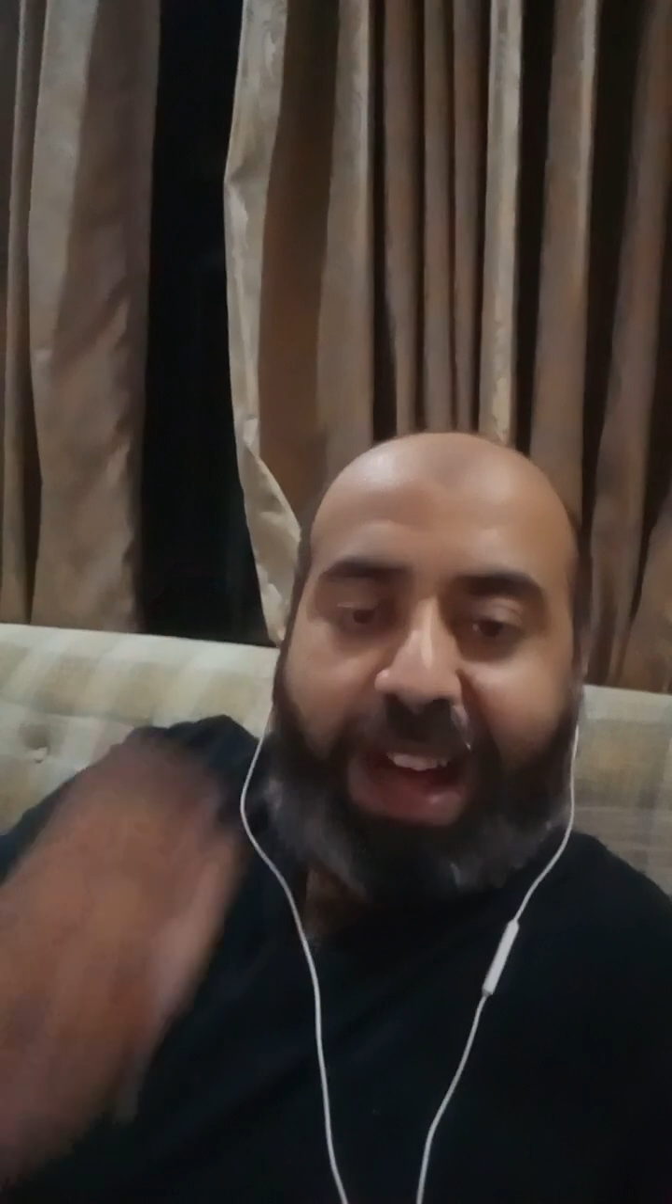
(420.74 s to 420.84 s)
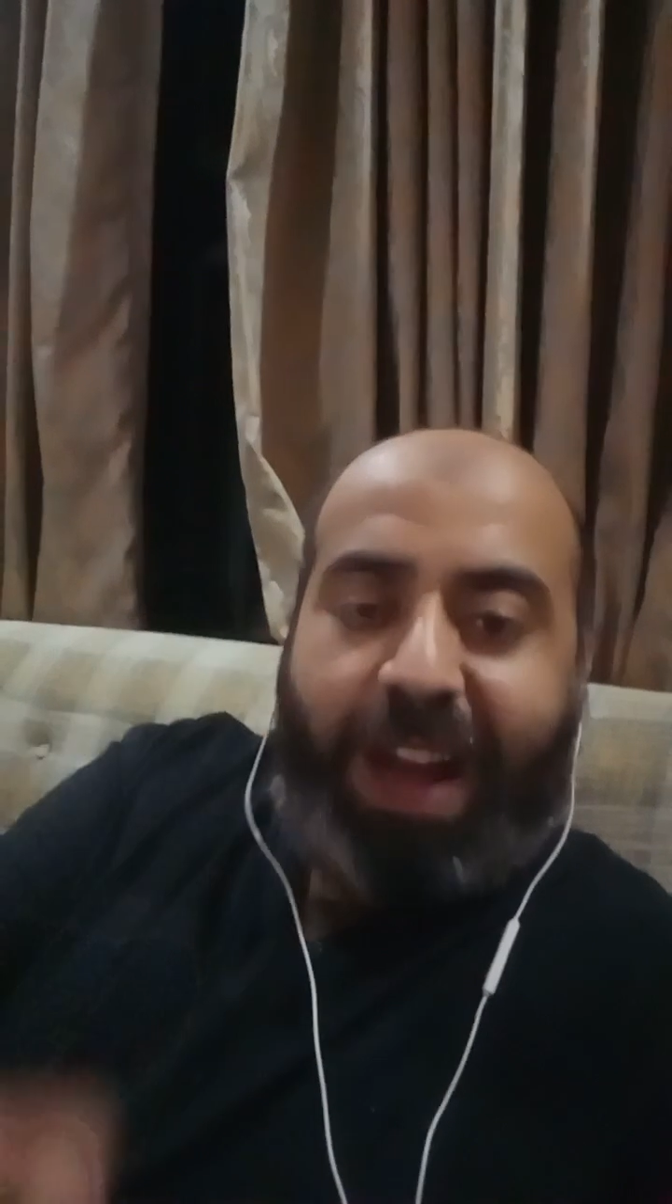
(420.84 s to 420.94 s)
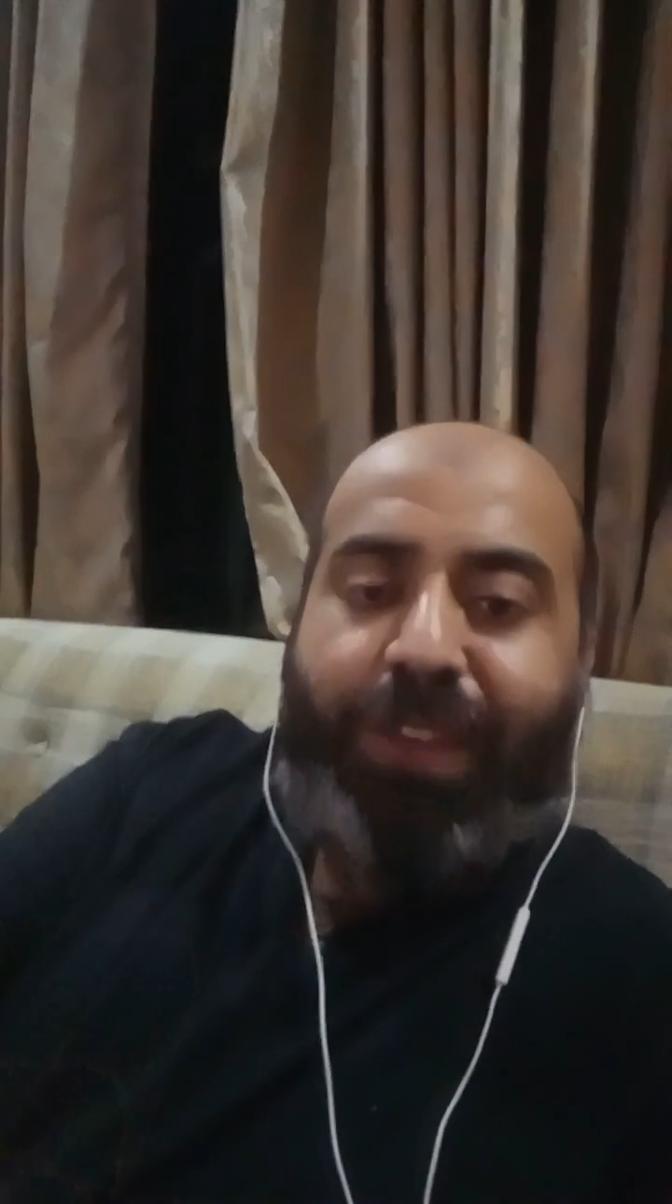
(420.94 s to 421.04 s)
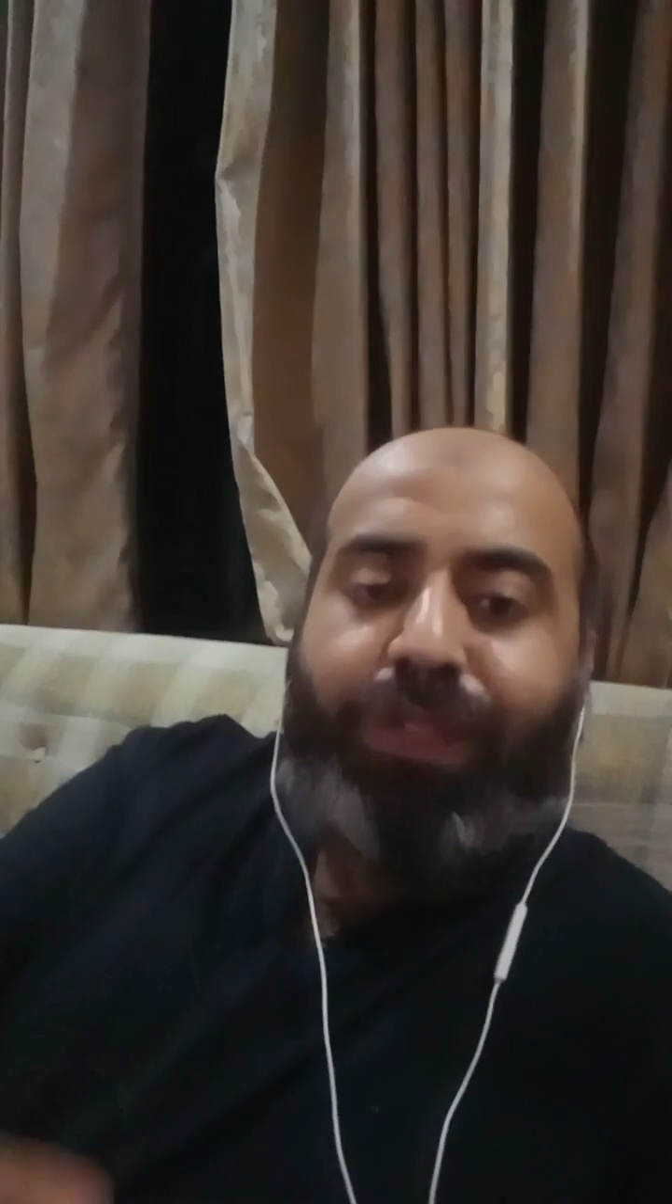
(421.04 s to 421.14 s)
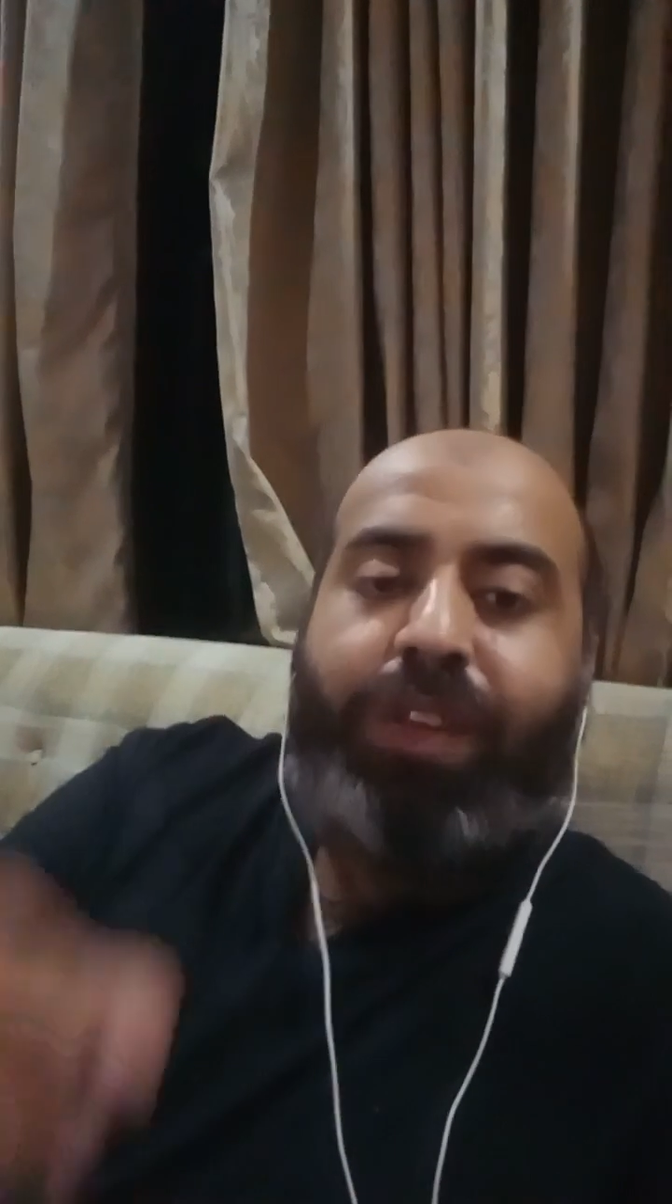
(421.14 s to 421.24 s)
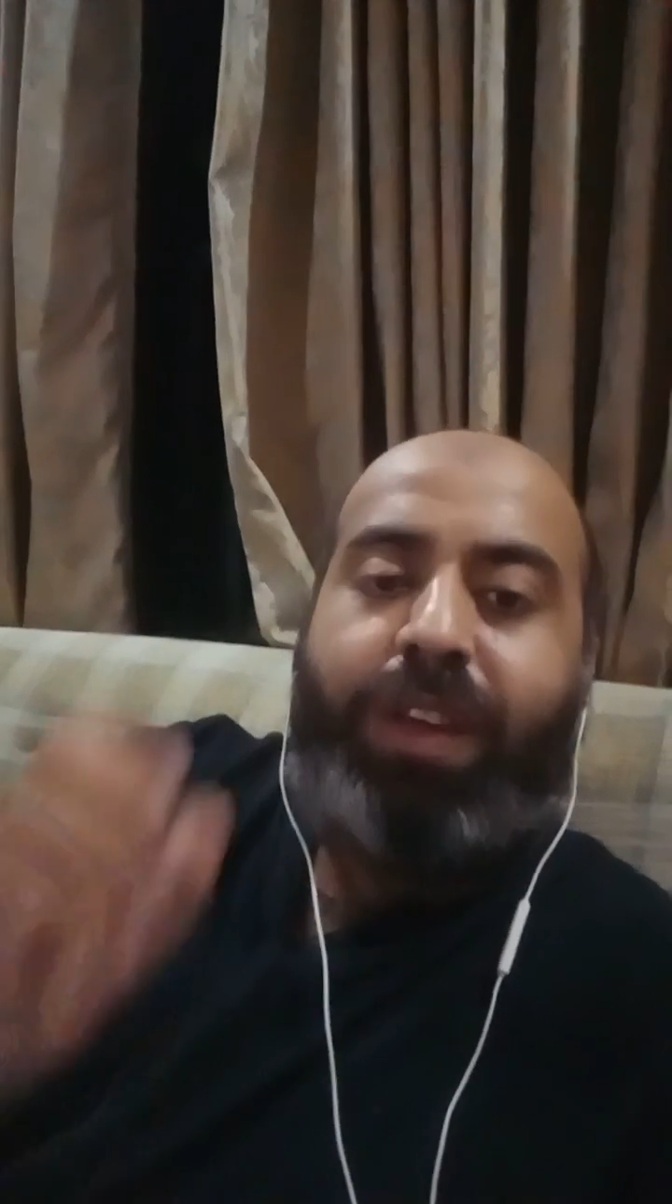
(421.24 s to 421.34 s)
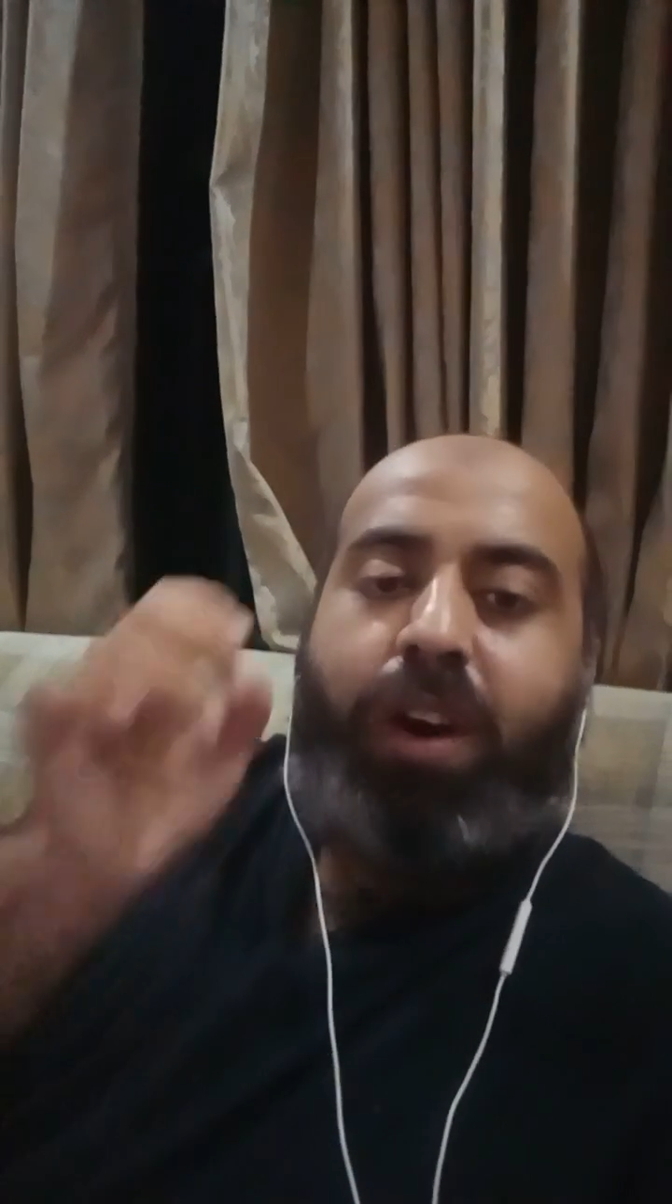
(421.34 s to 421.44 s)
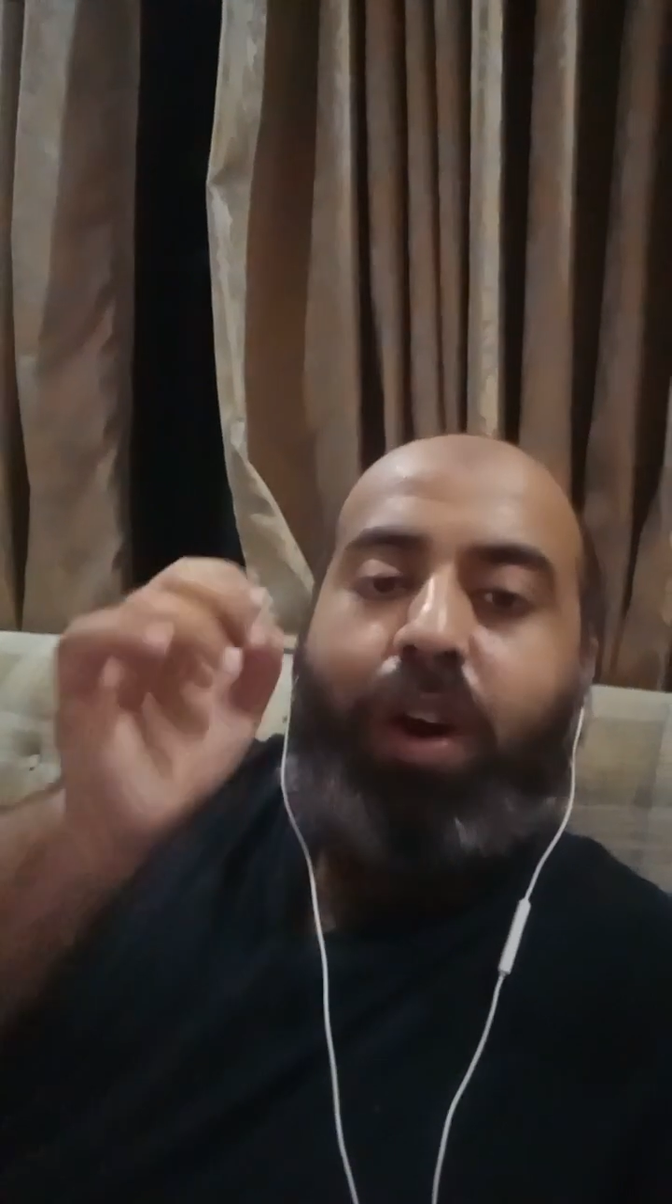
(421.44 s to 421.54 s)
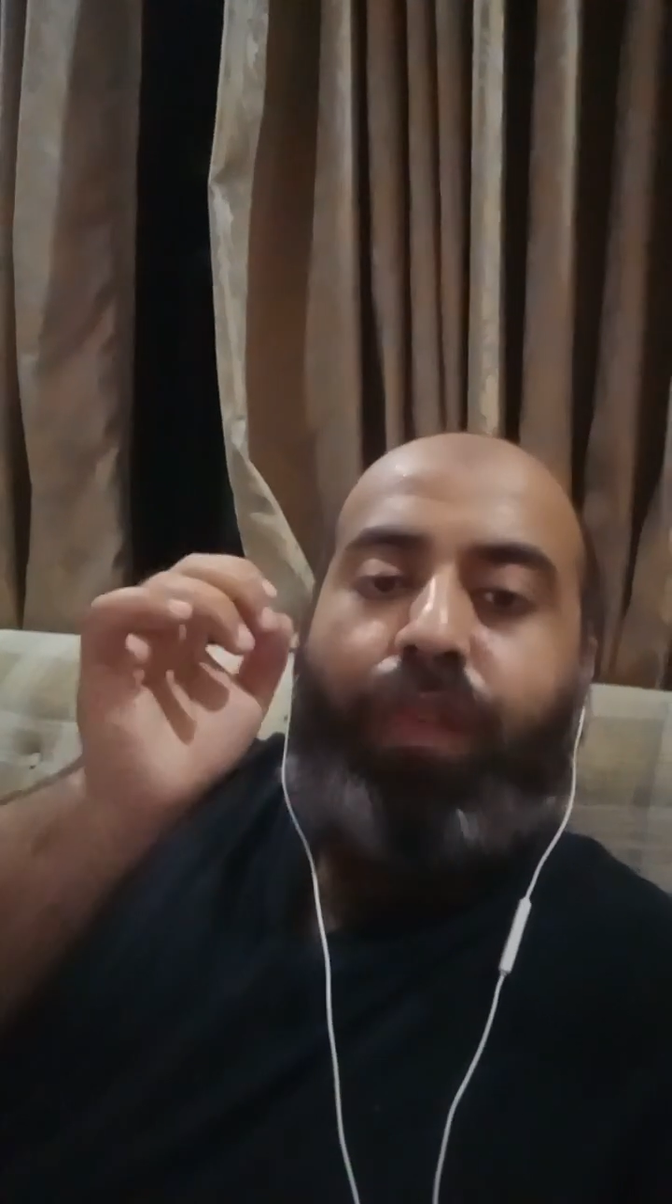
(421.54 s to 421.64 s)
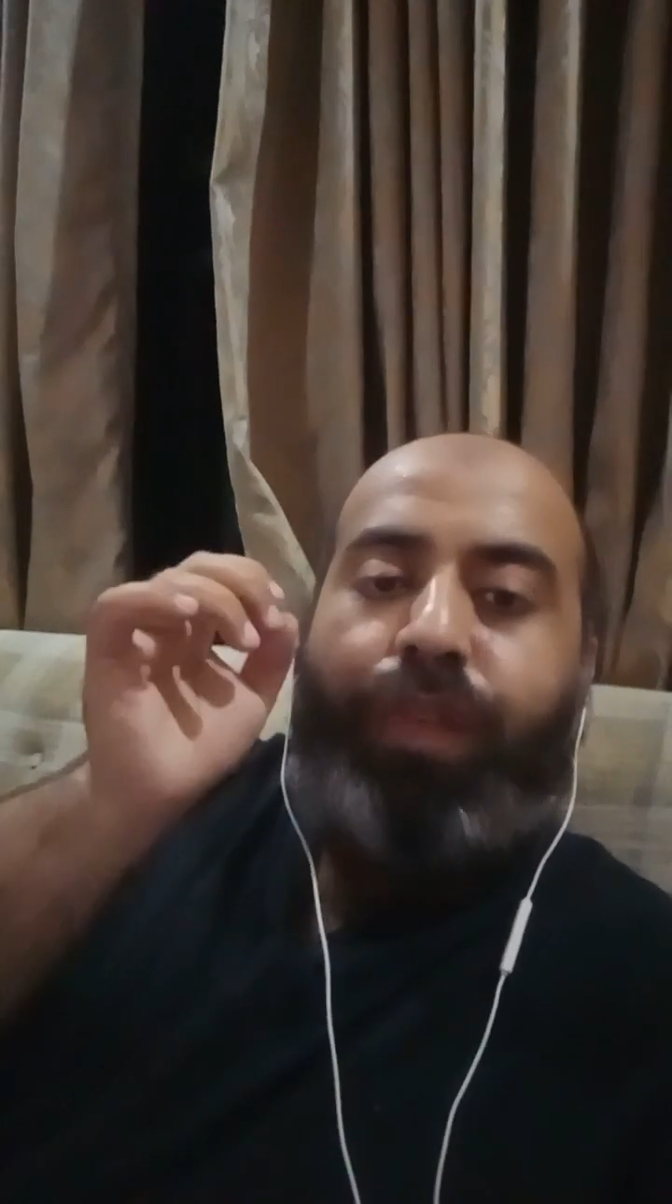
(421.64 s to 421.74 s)
lives,
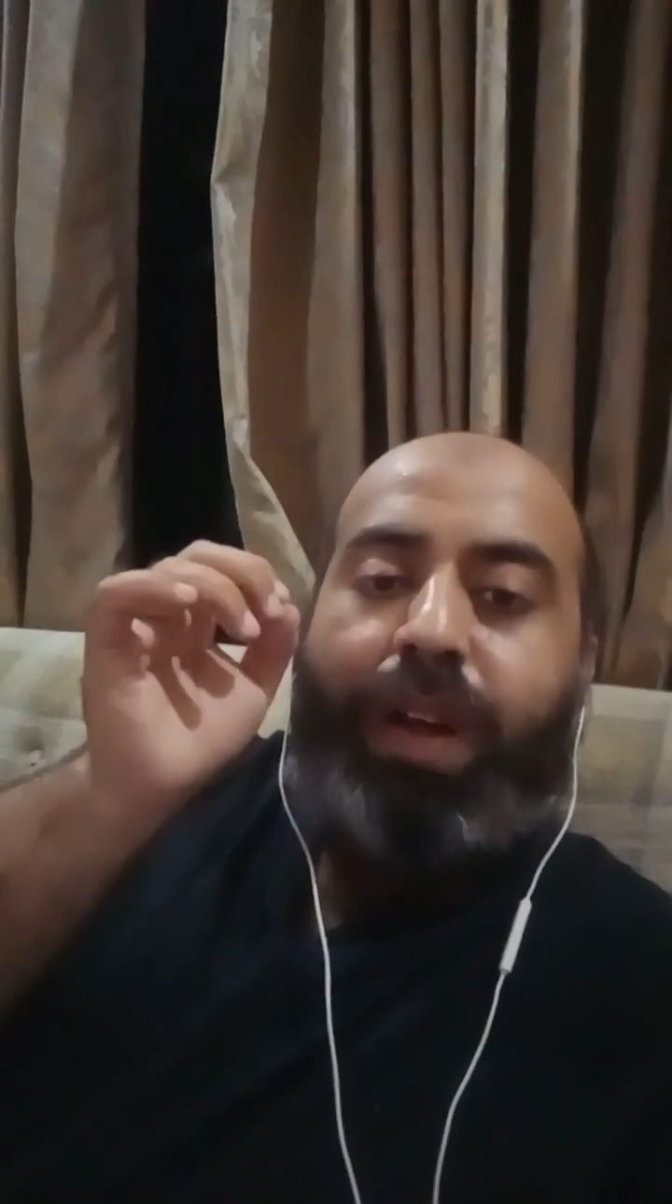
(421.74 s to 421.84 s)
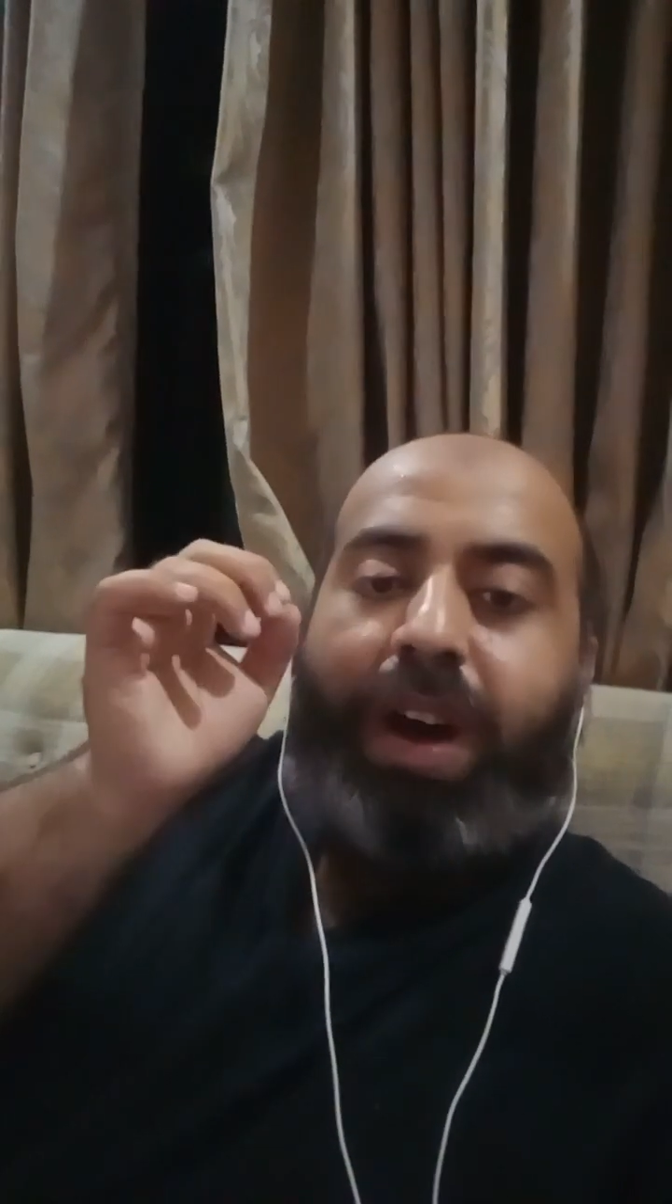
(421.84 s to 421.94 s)
of